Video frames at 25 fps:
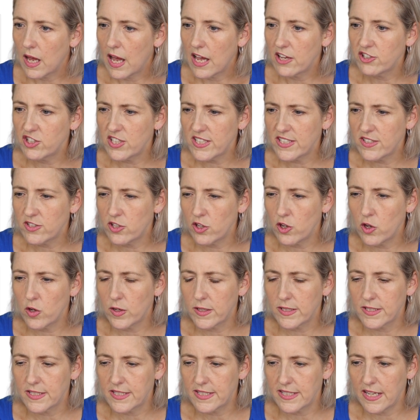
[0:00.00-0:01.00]
And just so you
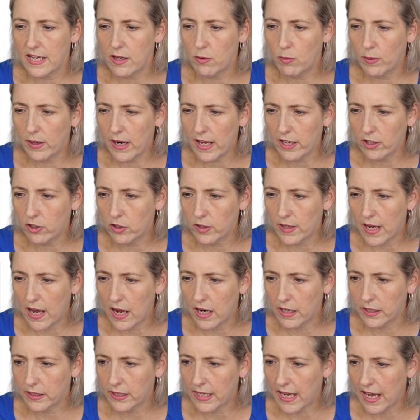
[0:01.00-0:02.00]
can see, when I go to
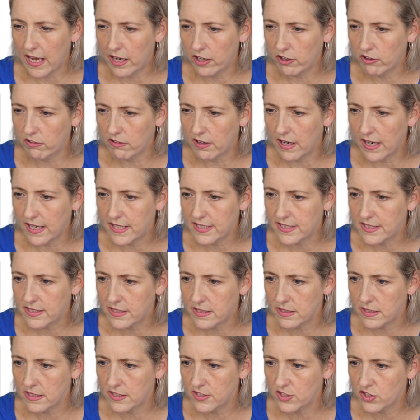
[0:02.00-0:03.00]

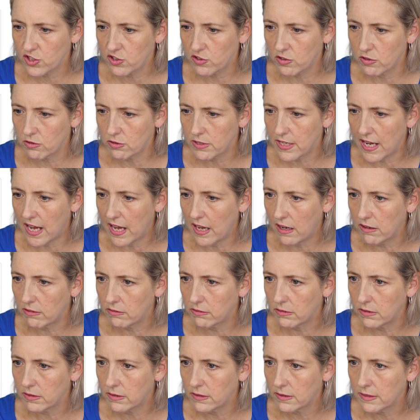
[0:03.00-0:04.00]
uncategorized and scroll
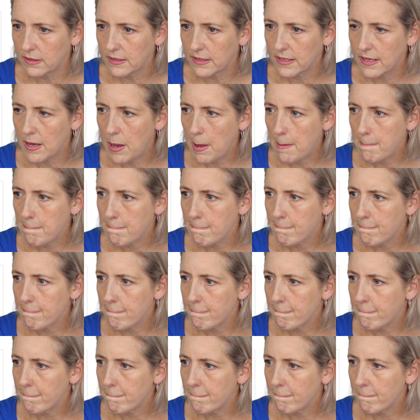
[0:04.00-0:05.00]
down
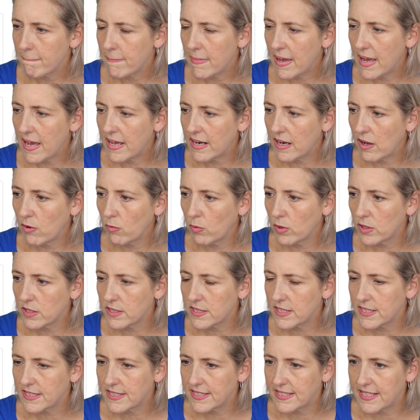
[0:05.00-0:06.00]
and I
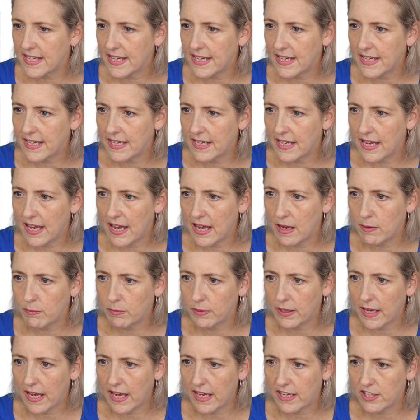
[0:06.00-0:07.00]
want to see
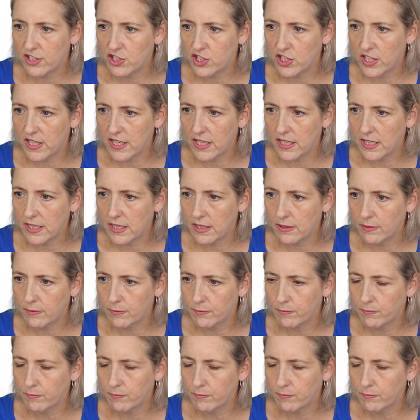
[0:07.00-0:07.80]
MKG